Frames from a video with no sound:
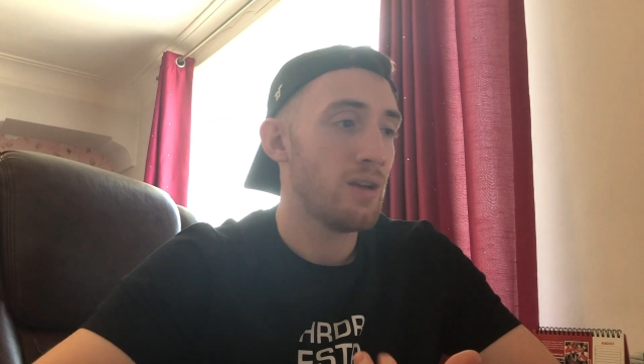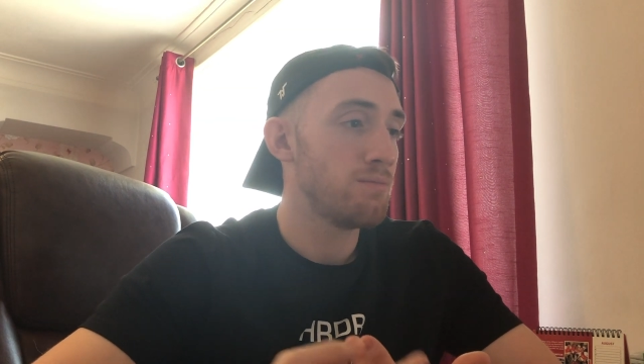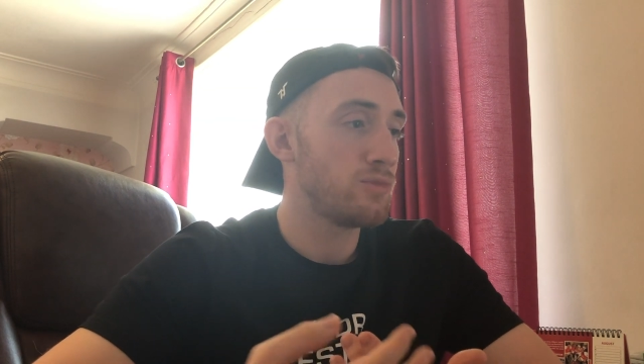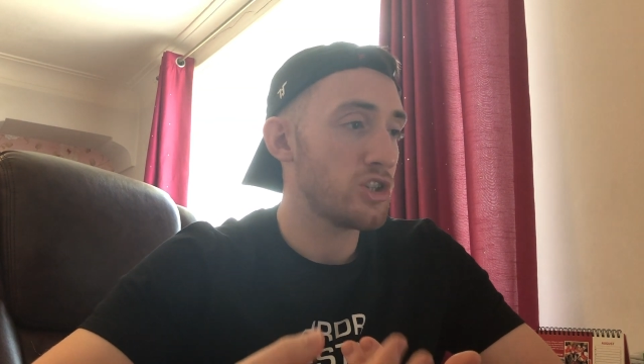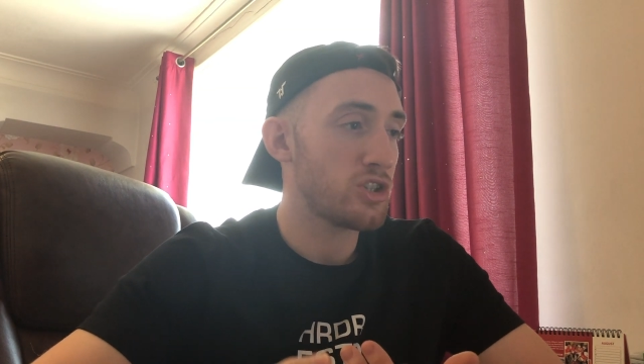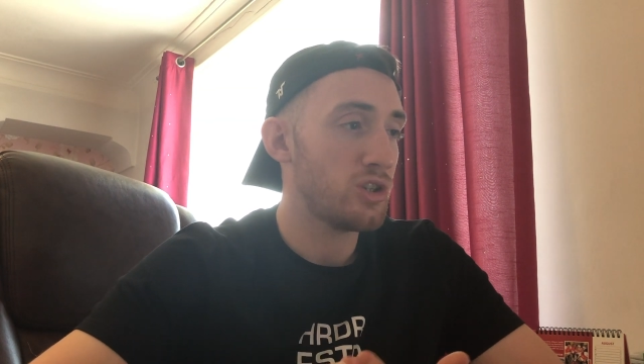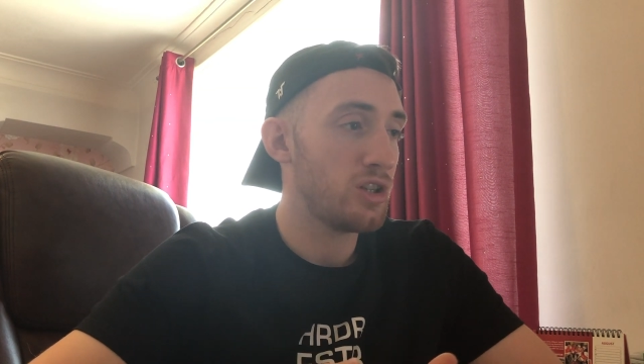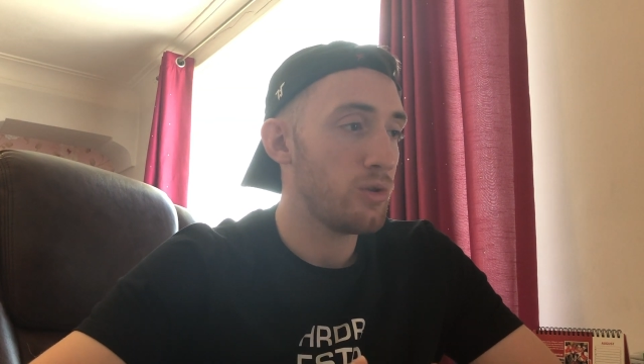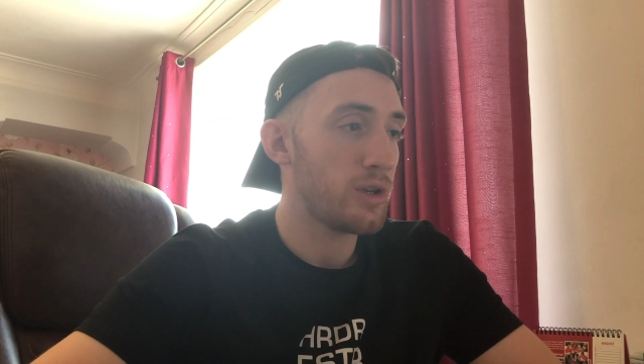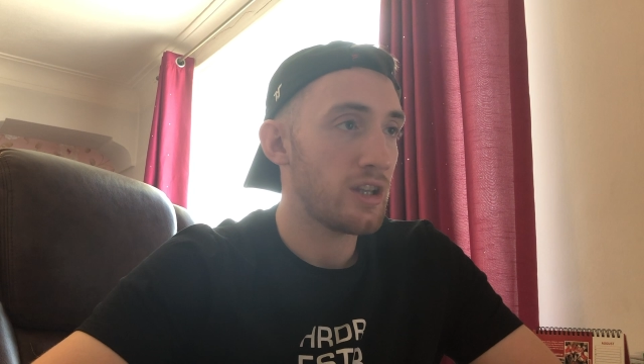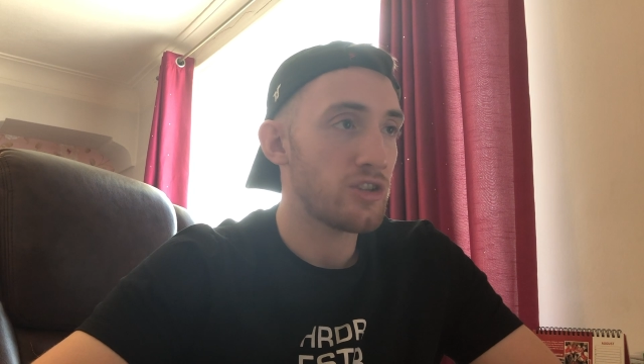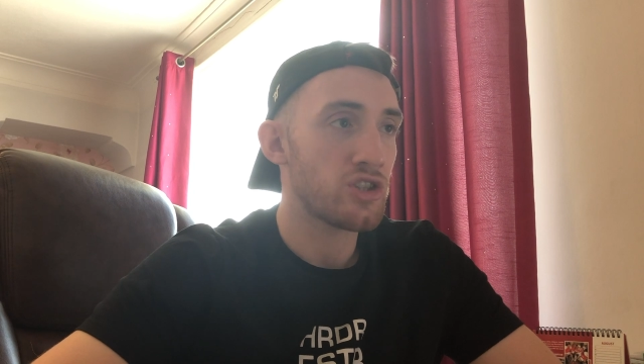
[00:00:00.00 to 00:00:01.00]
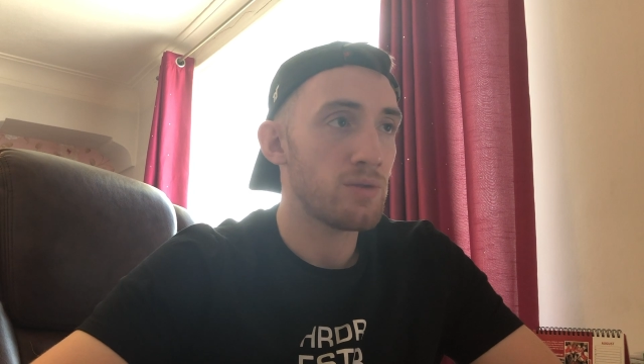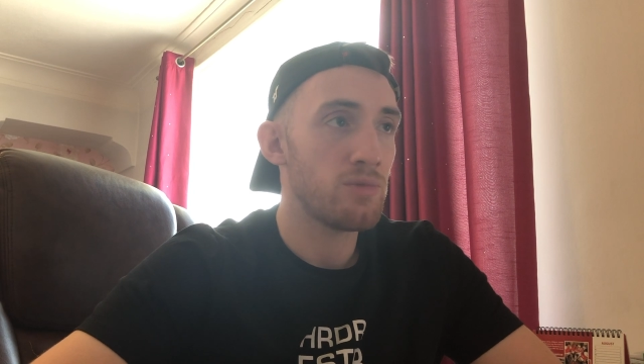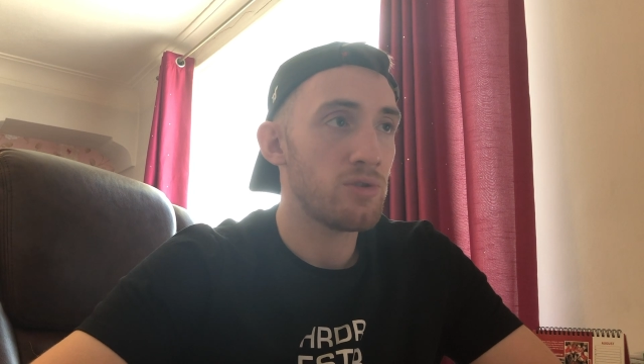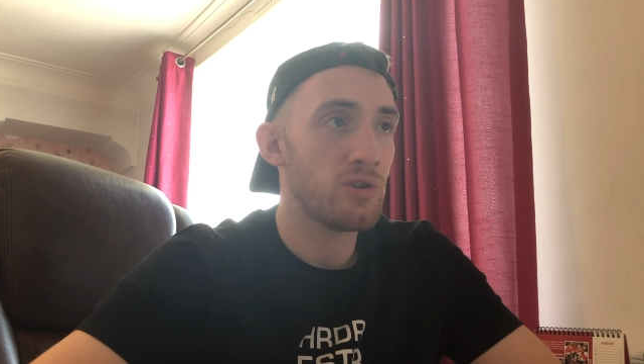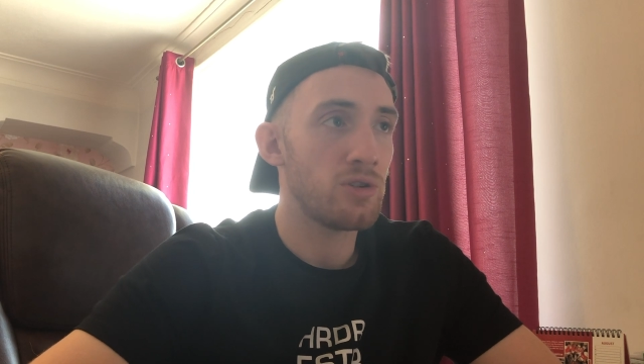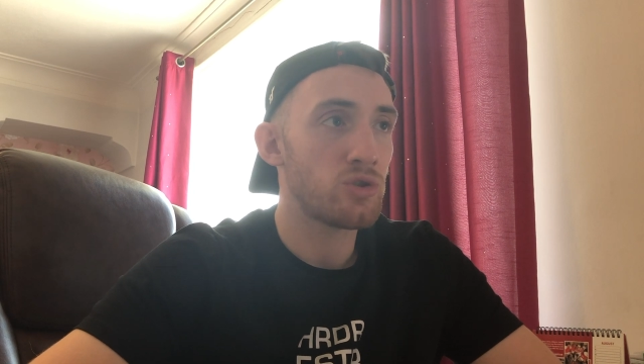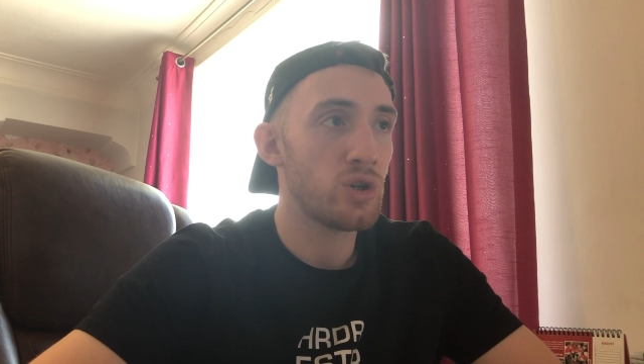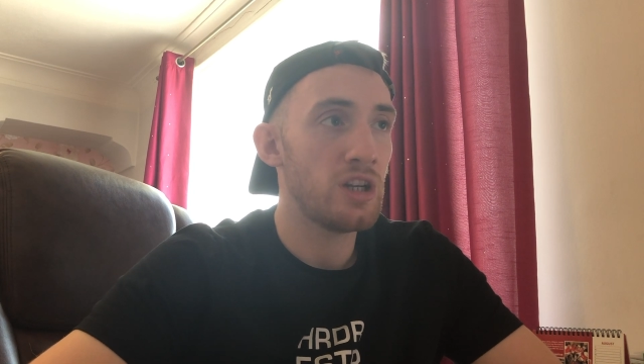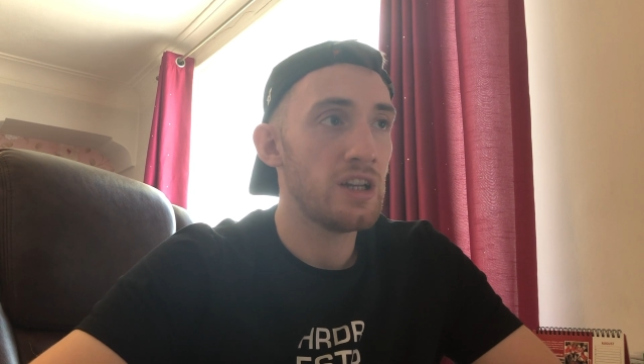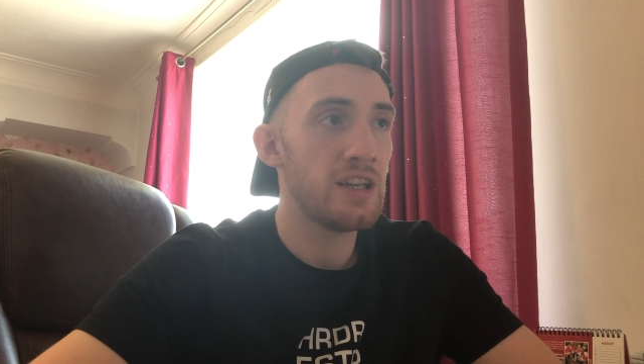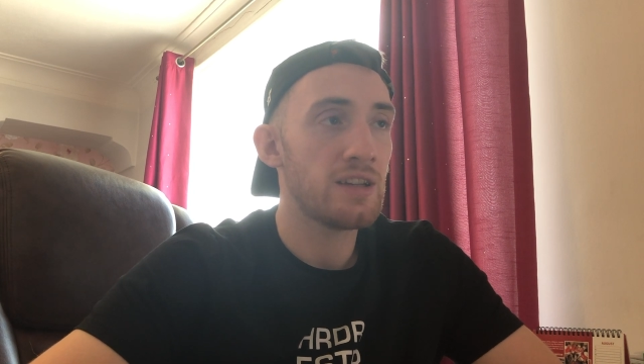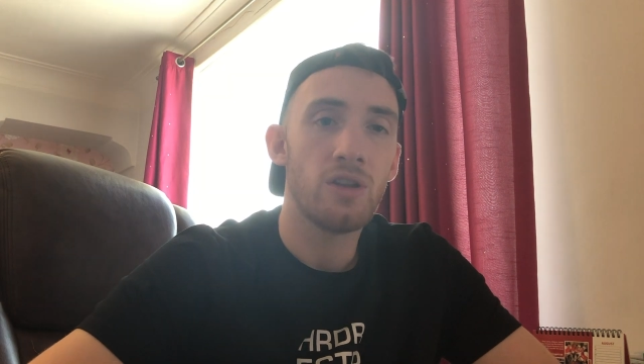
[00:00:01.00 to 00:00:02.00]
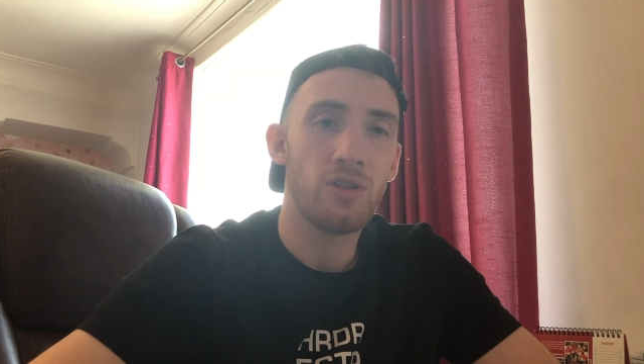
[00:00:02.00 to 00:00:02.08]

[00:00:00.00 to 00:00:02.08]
Just going to look at some of their training.